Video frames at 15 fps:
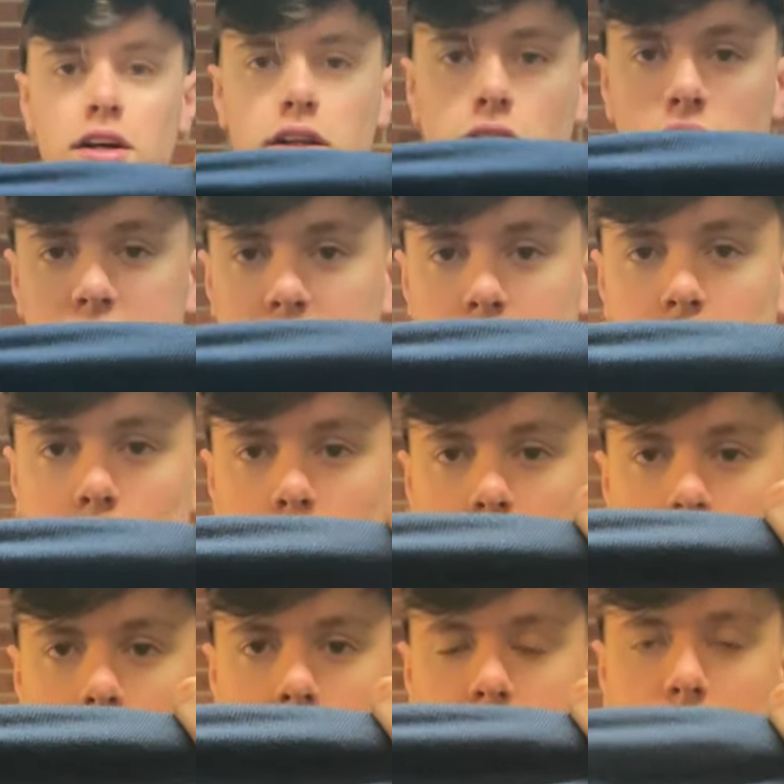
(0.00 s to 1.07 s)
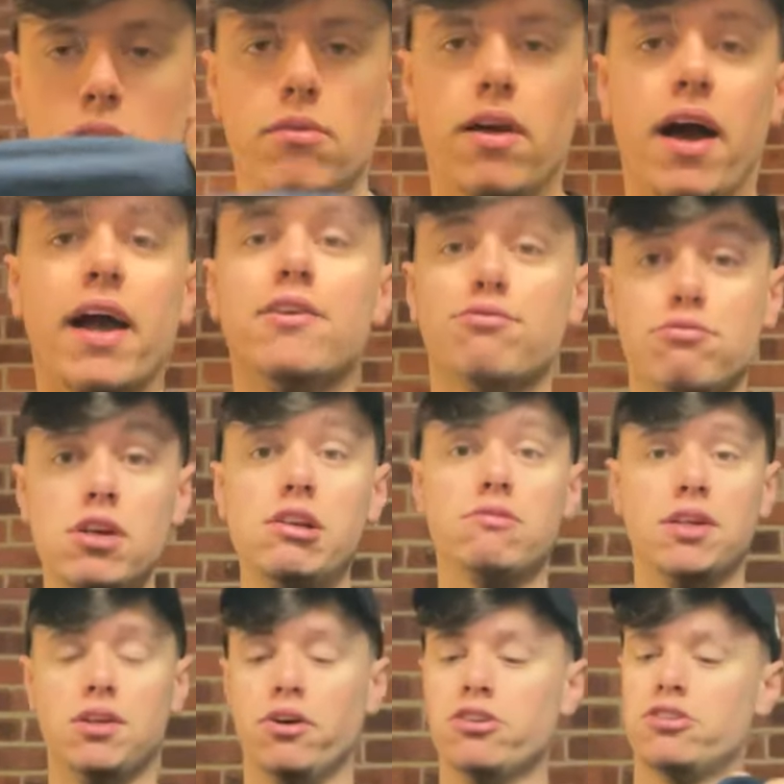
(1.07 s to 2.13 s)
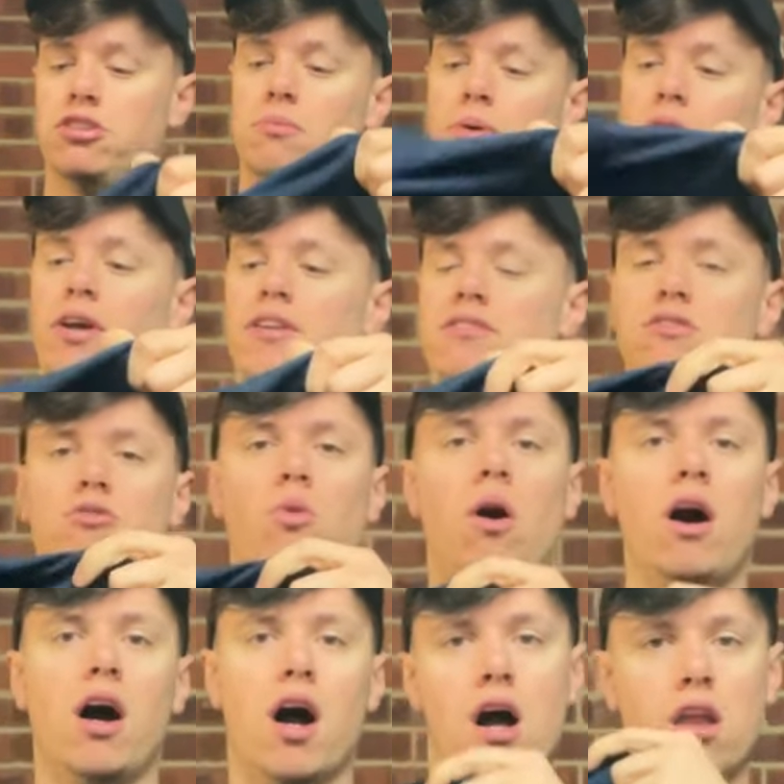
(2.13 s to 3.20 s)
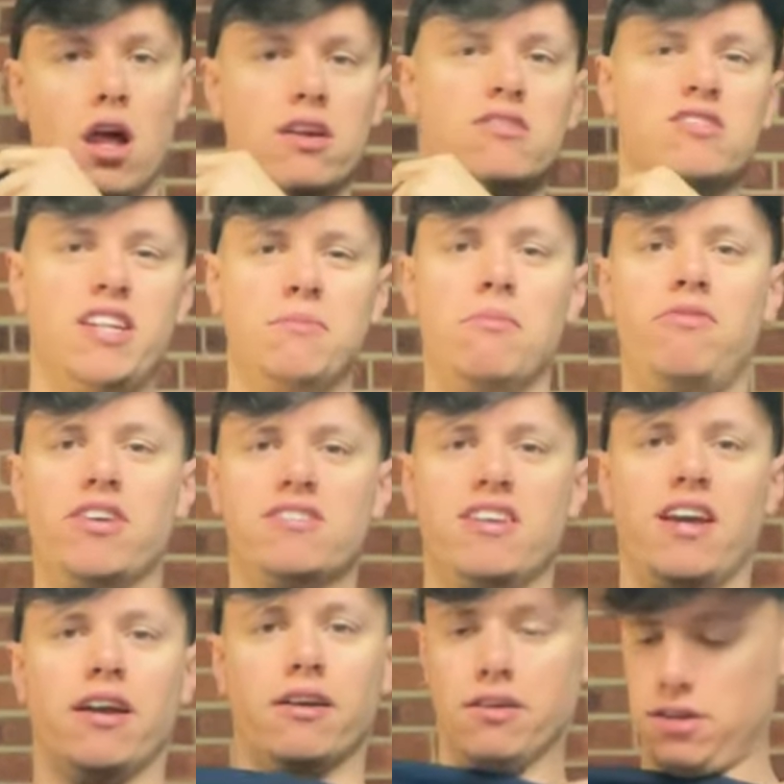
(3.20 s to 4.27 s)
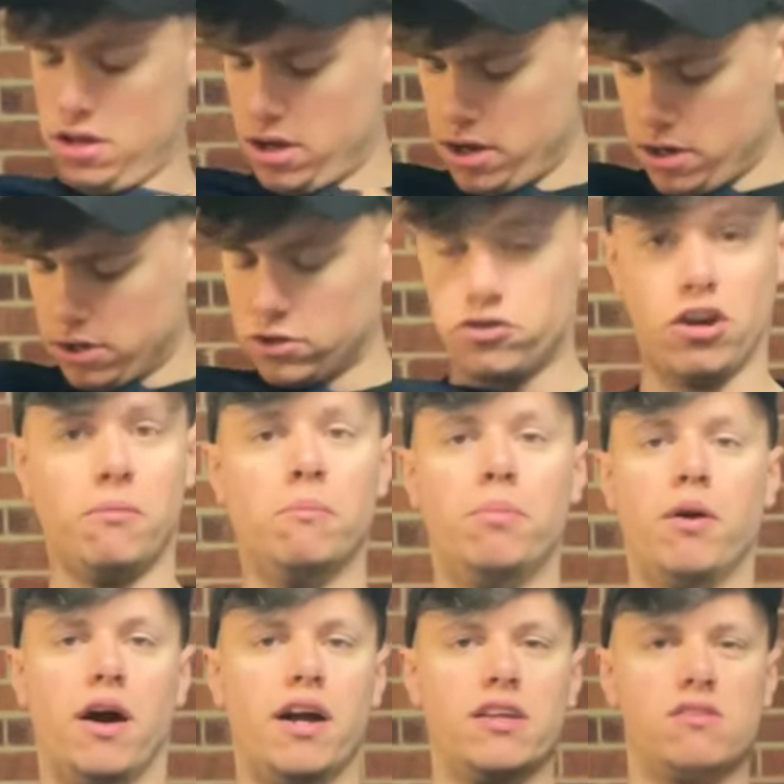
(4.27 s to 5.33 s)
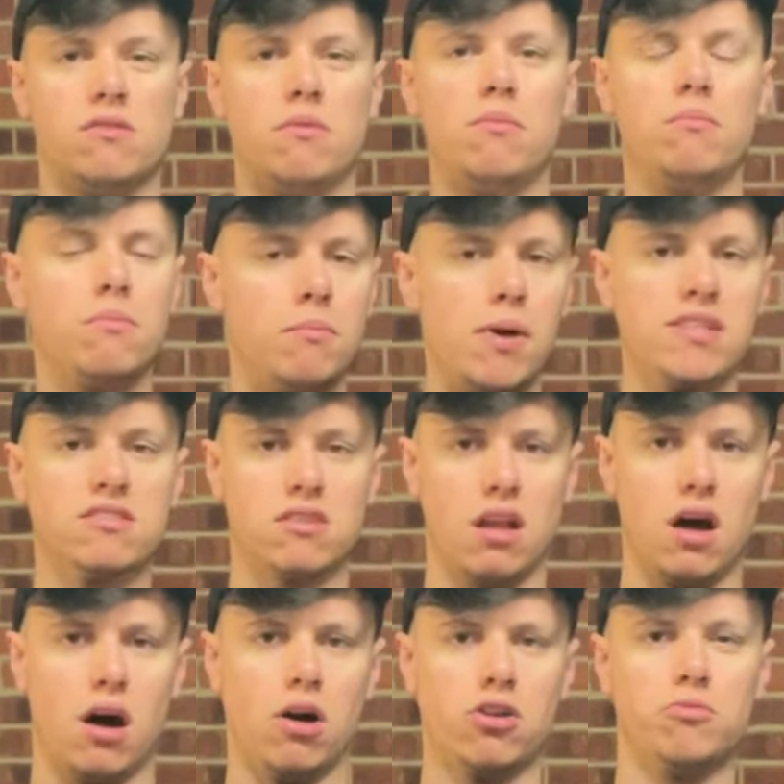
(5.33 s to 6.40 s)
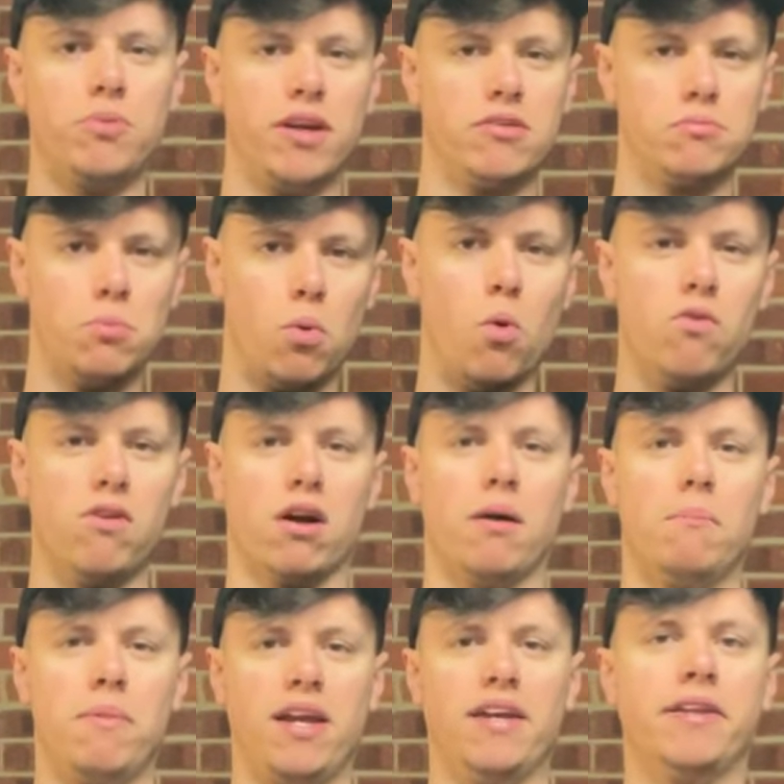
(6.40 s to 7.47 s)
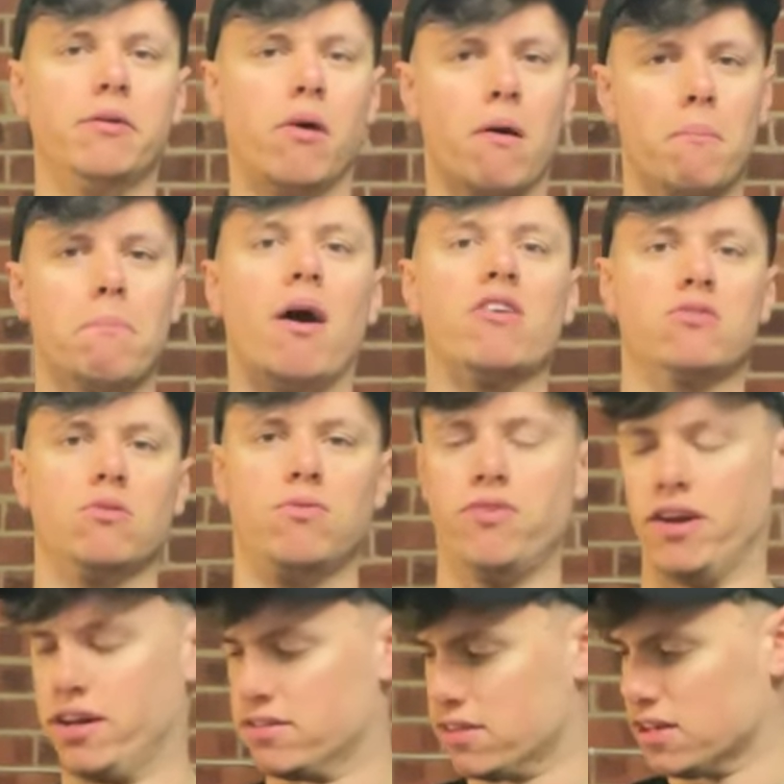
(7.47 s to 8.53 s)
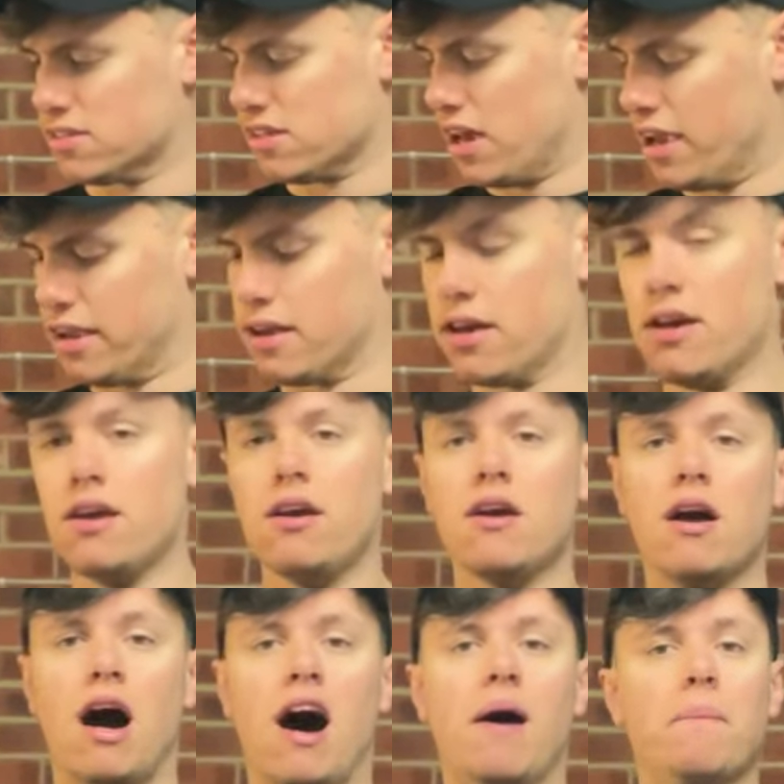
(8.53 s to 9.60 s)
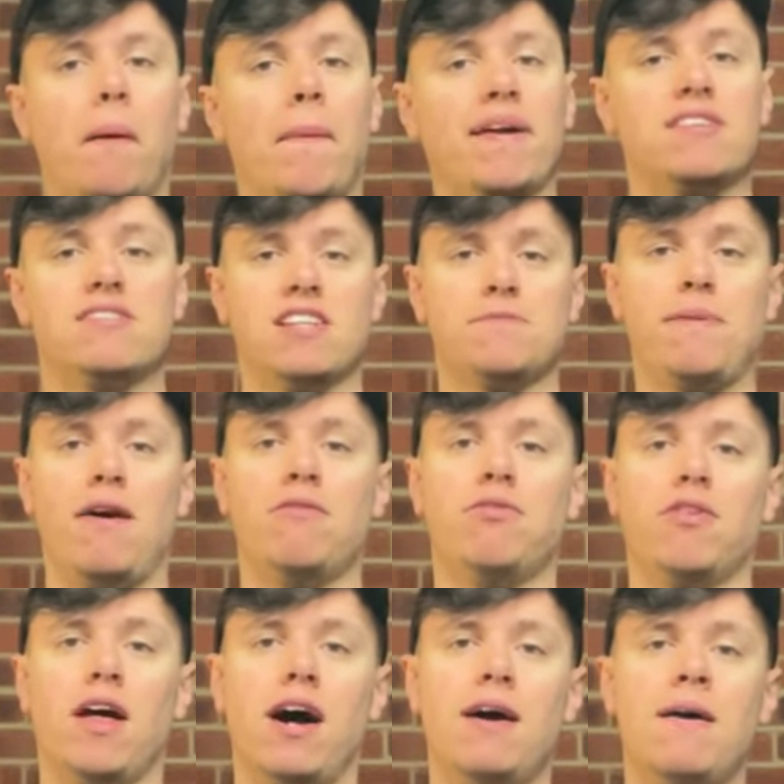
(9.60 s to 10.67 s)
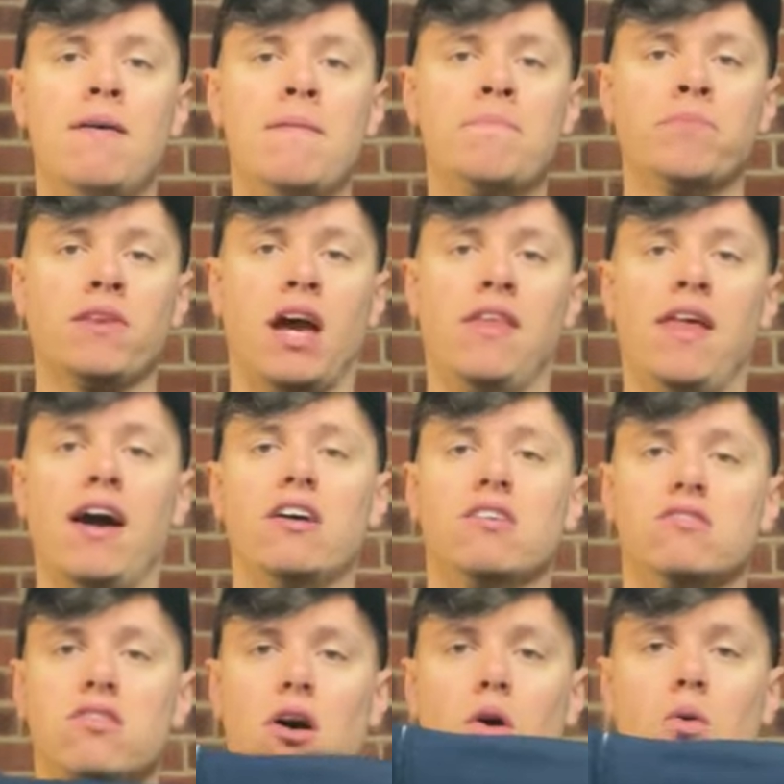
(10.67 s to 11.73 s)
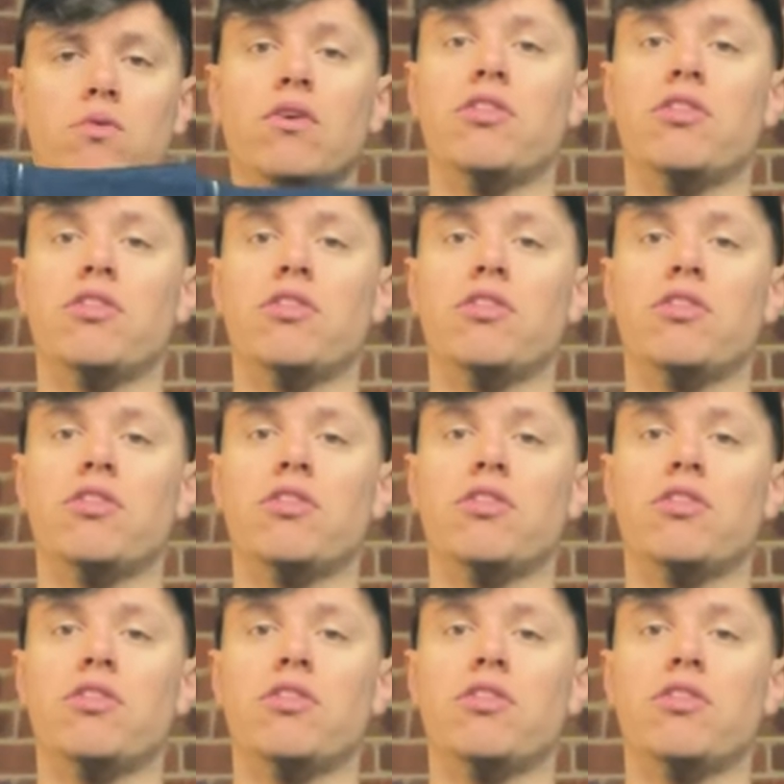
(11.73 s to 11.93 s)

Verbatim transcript: There's a little logo down there. It's really, really nice to be honest. It's quite a like slim fitting jumper. It's a men's large, but it's more like a medium or a muscle fit, as they say. Uh, I paid six pound for that, and that is sold for